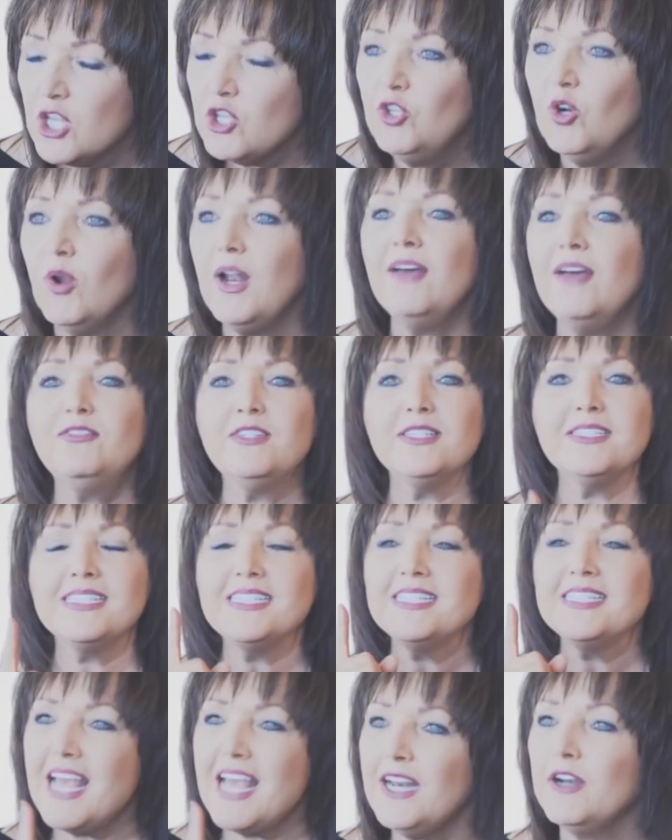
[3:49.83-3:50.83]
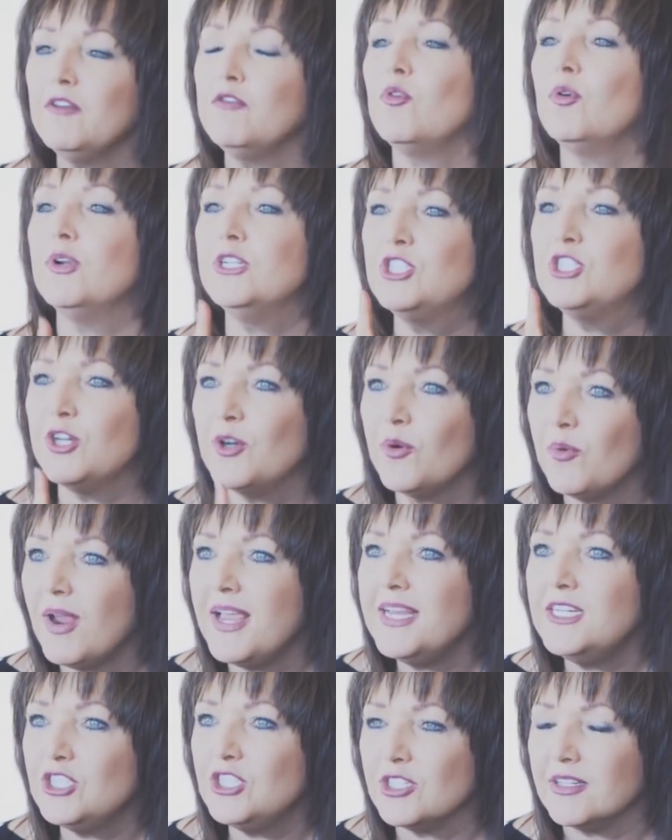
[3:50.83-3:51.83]
You don't have to settle for a
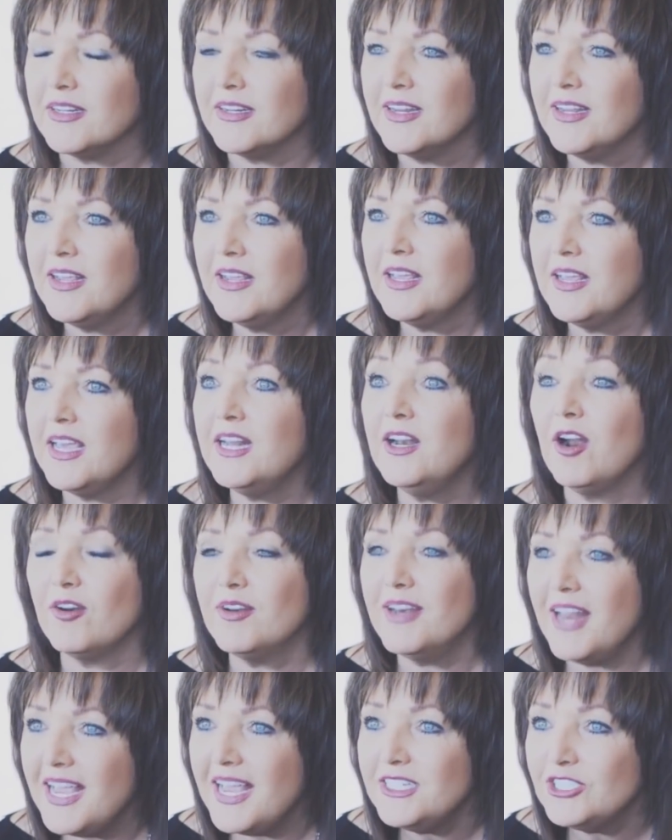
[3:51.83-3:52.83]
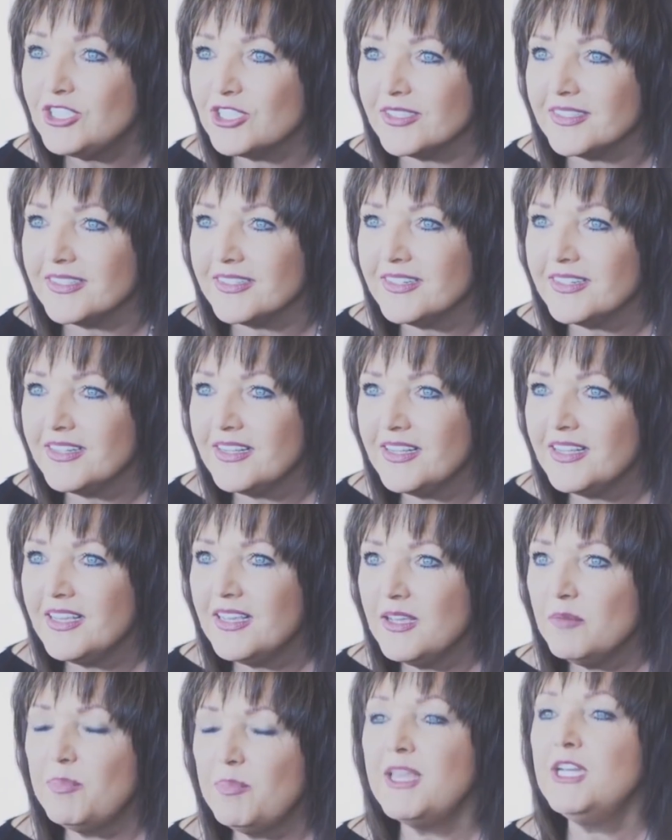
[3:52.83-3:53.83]
generation in our nation
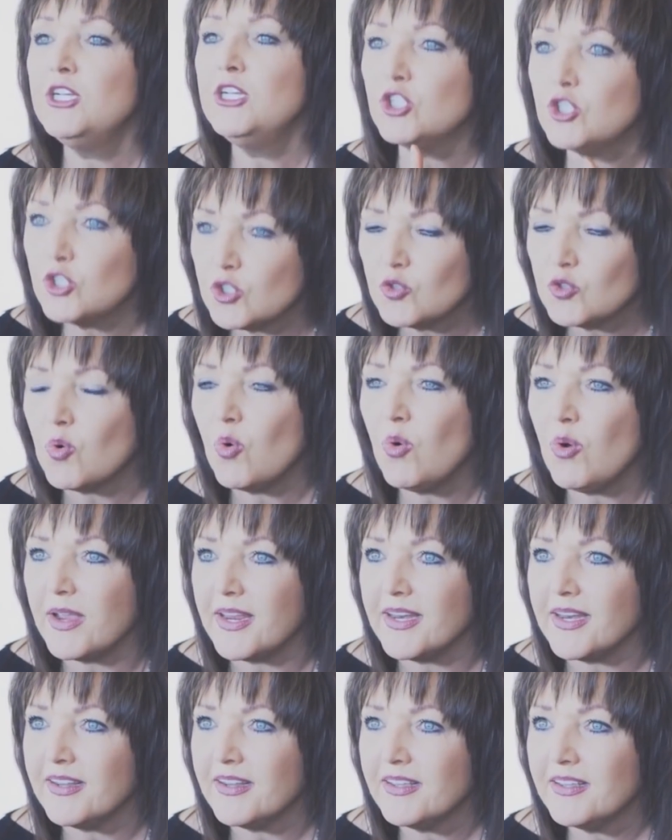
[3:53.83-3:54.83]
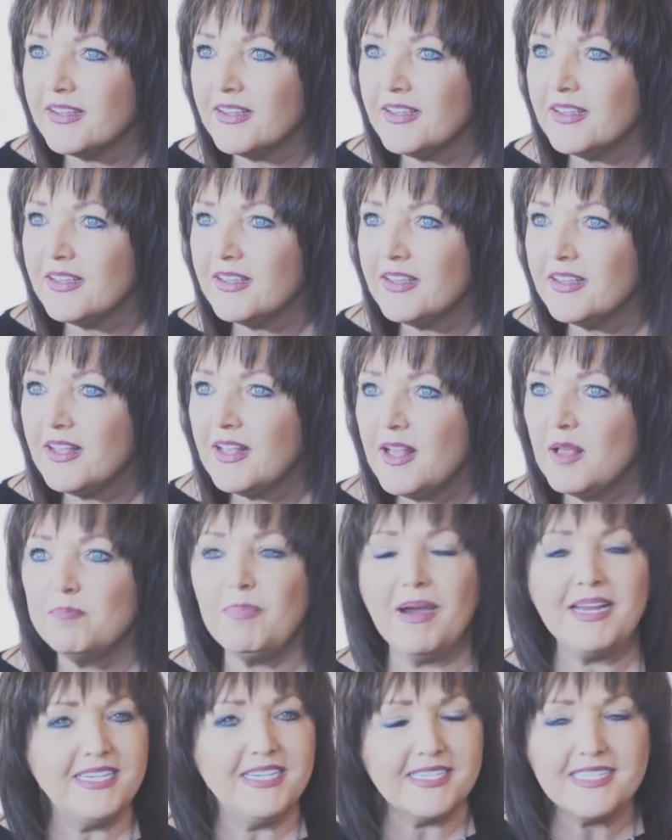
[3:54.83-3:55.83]
being destroyed
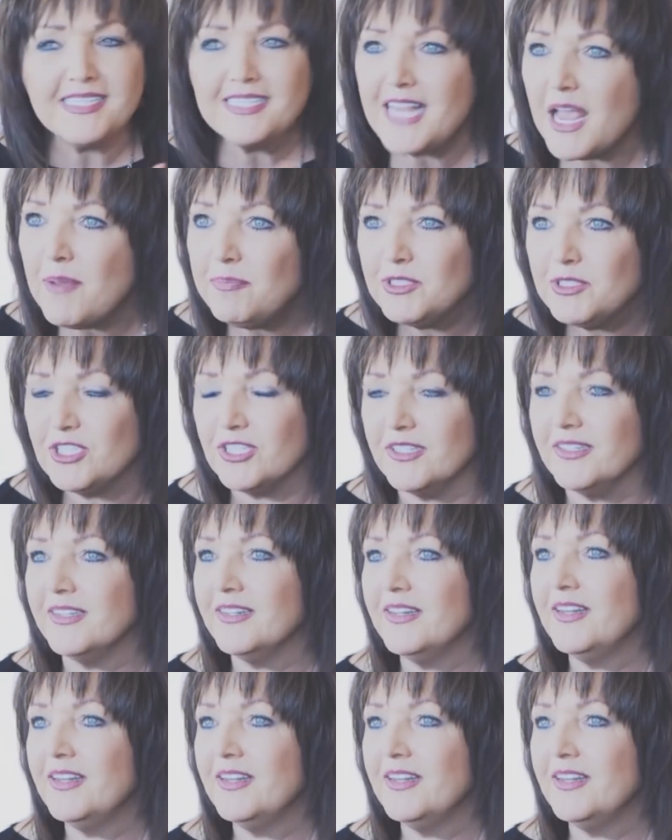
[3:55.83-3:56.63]
by deception.